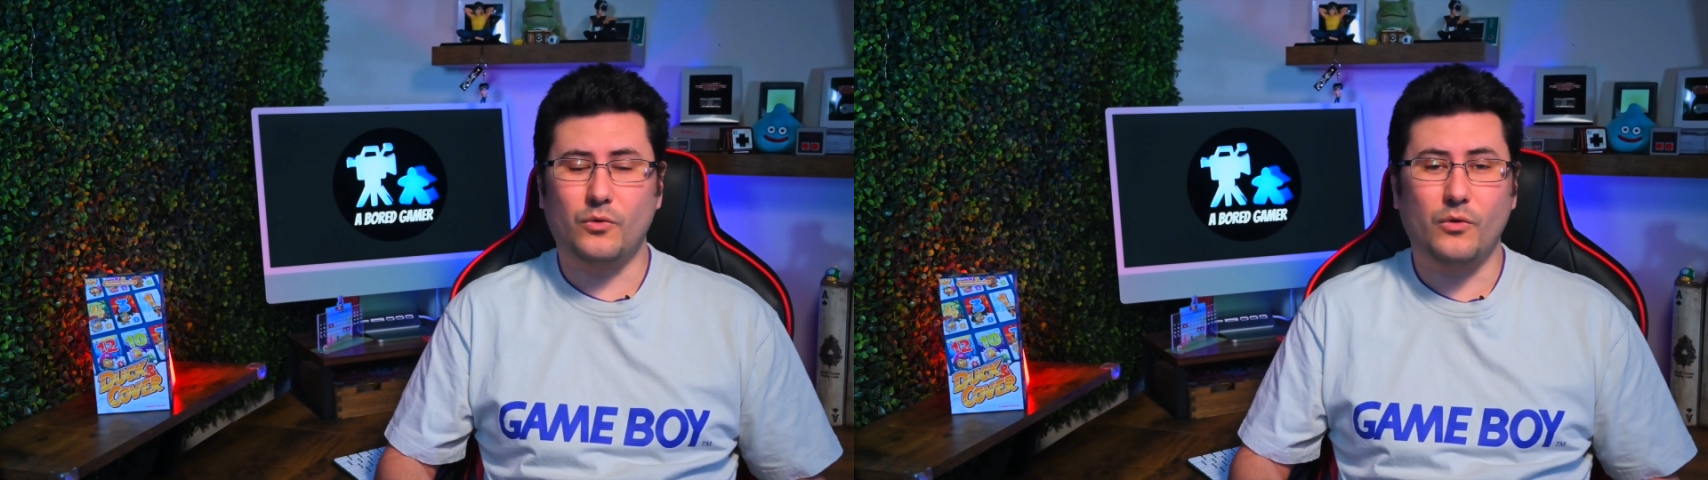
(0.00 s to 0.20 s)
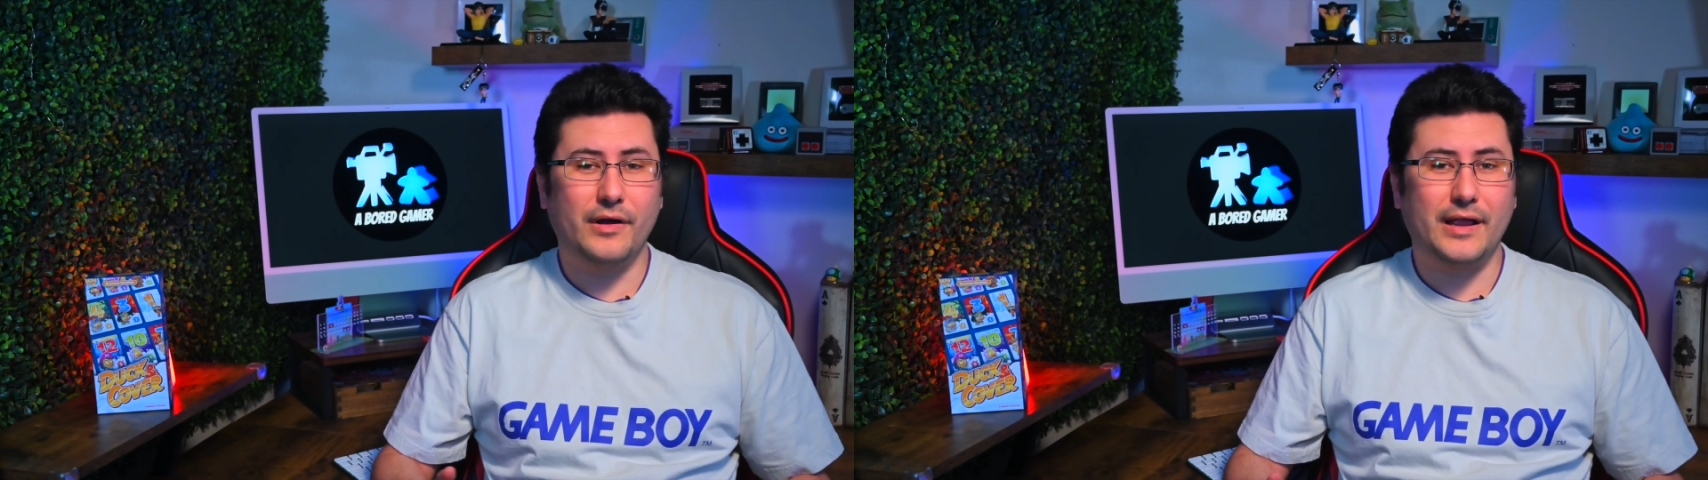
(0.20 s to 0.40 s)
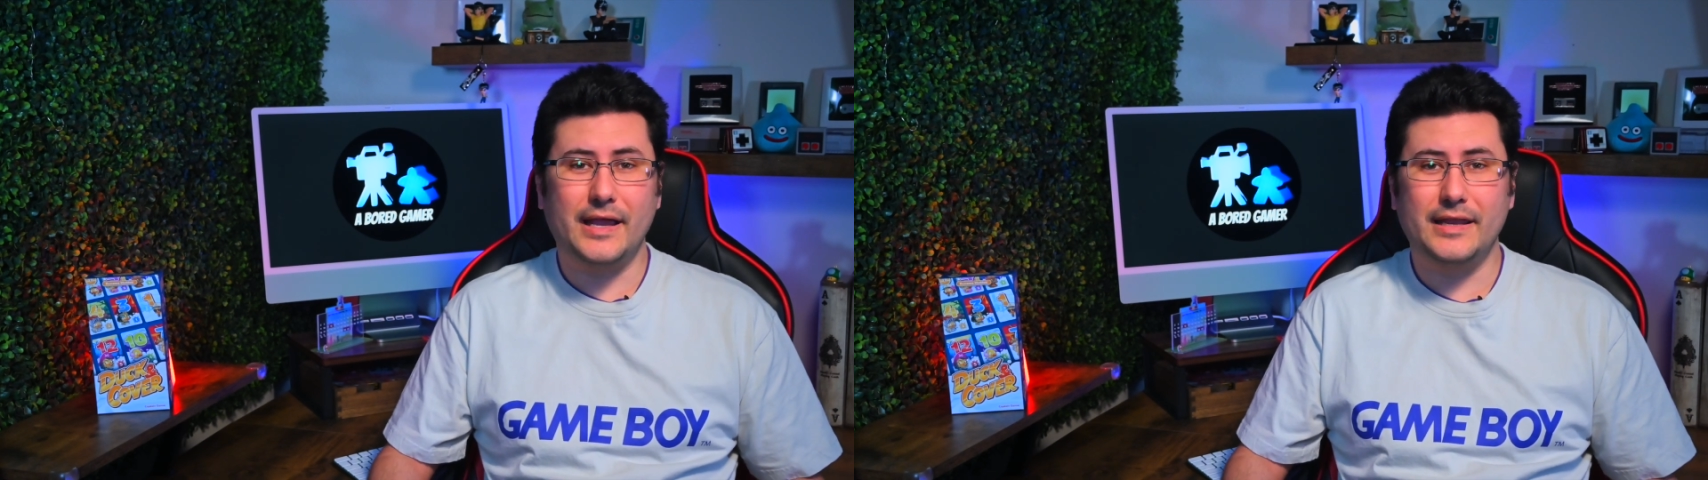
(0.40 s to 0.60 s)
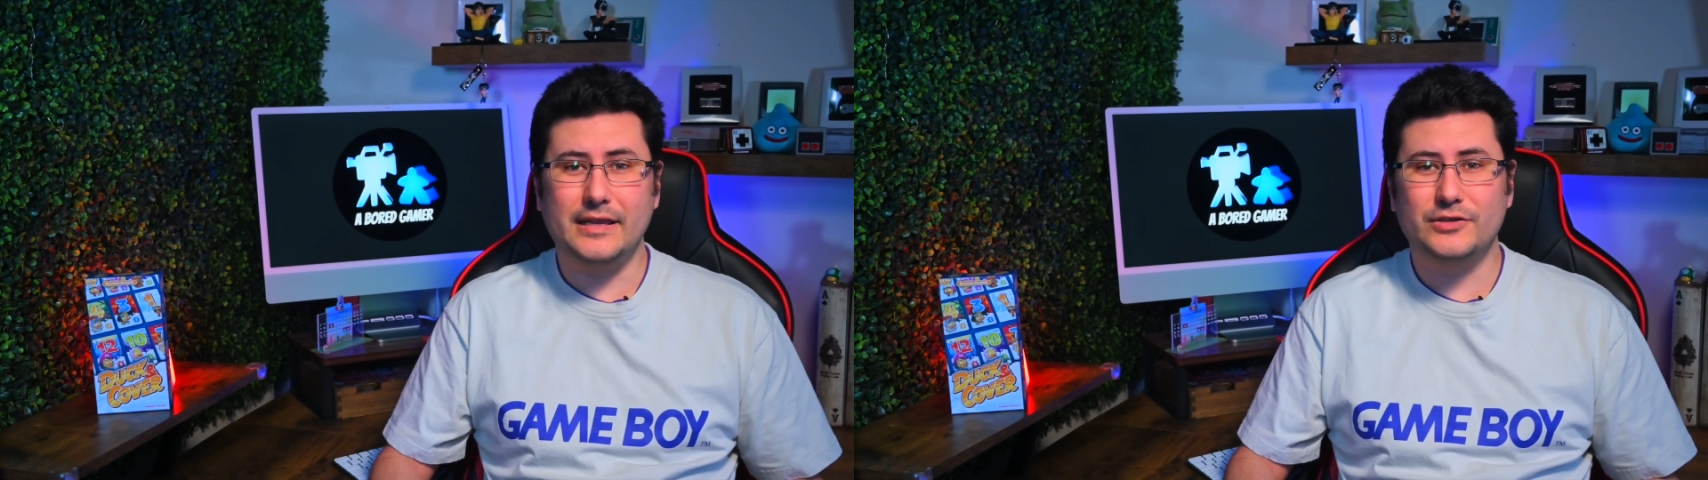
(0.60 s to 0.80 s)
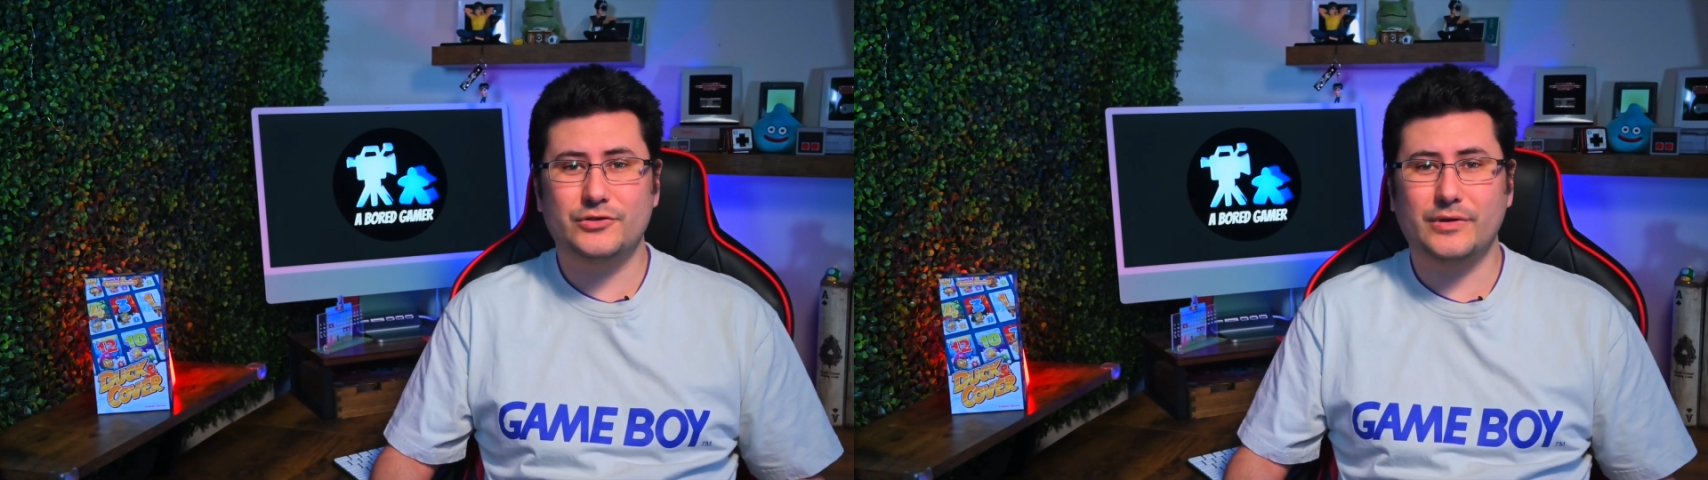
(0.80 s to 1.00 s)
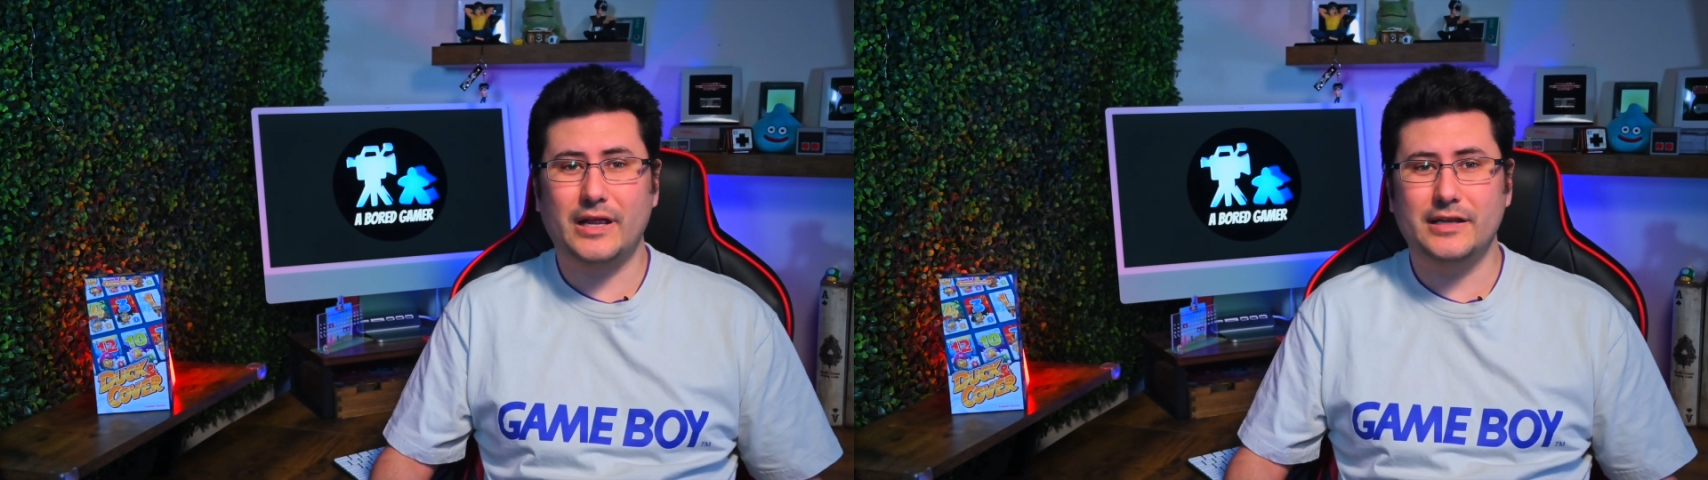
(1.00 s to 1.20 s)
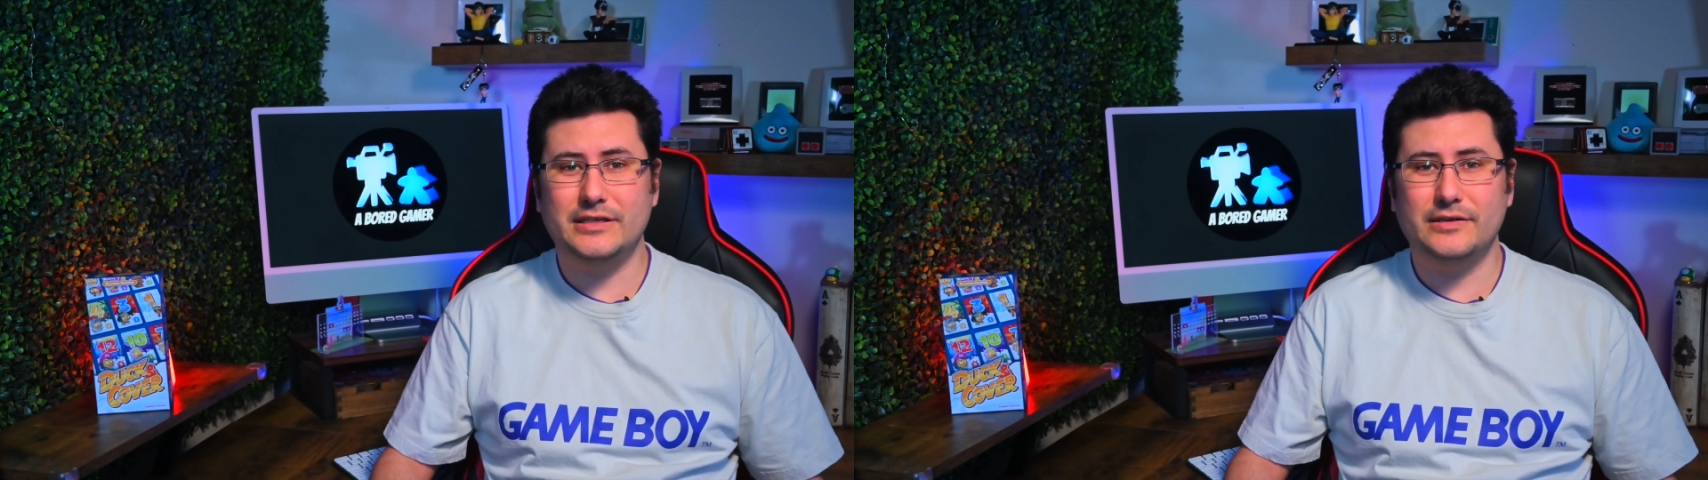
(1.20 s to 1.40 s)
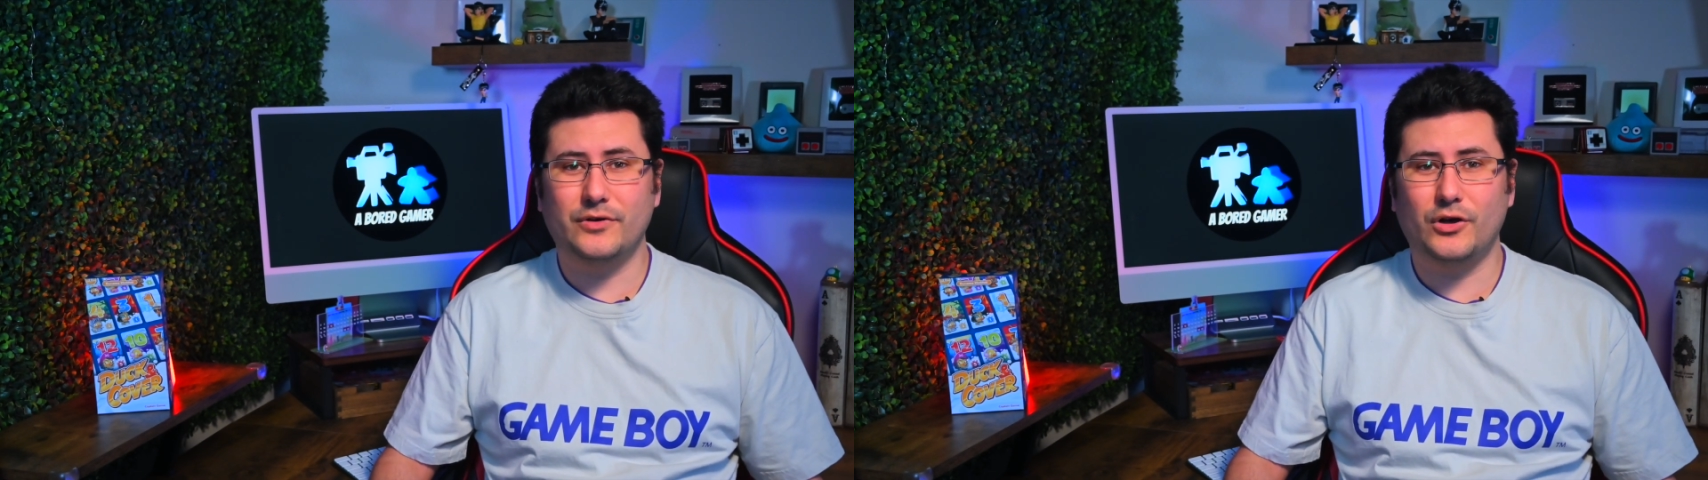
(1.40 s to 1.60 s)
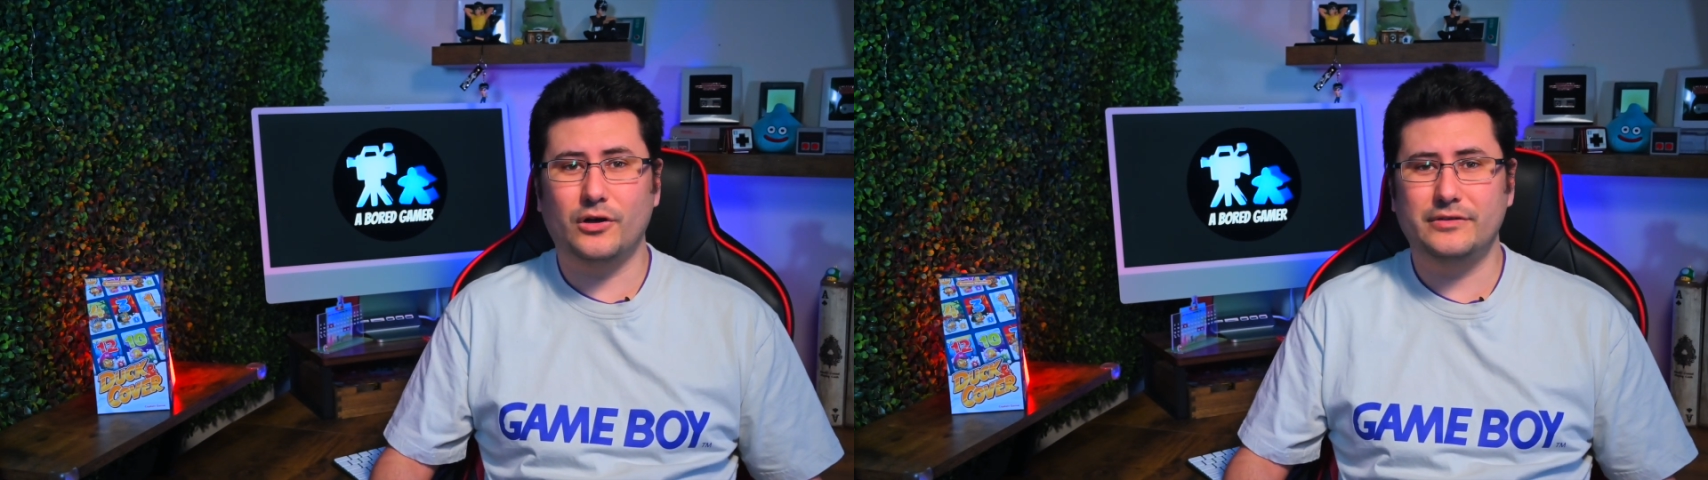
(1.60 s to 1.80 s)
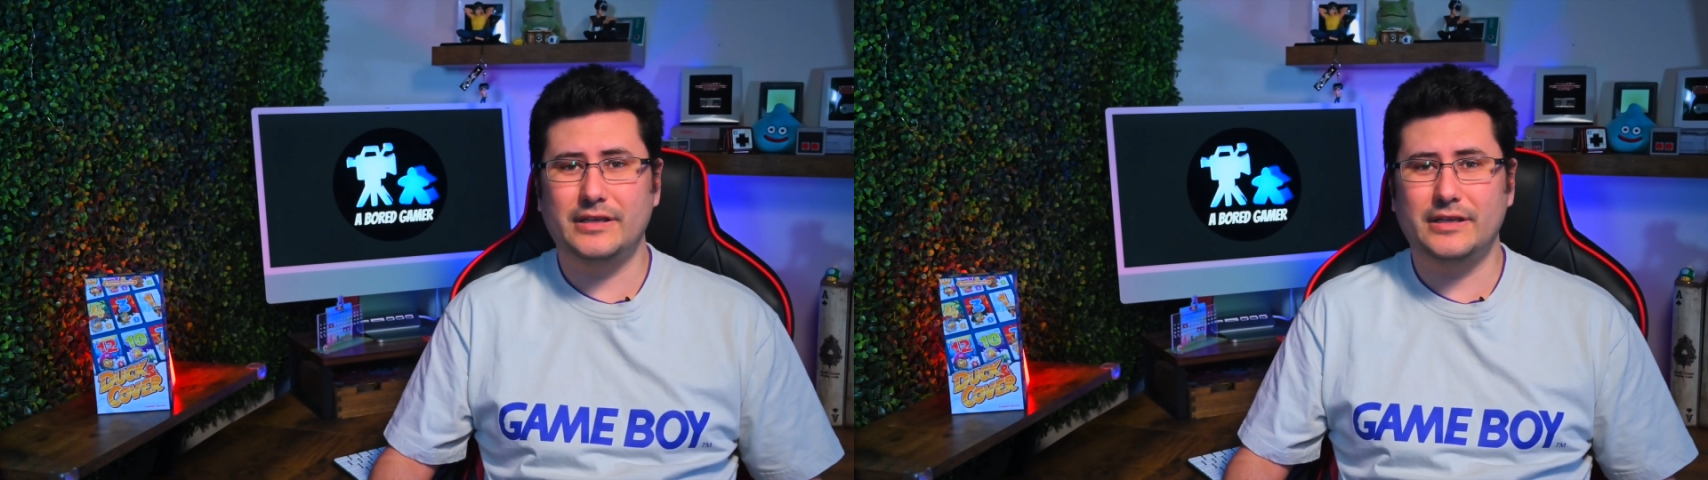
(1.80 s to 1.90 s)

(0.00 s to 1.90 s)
or any strategy involved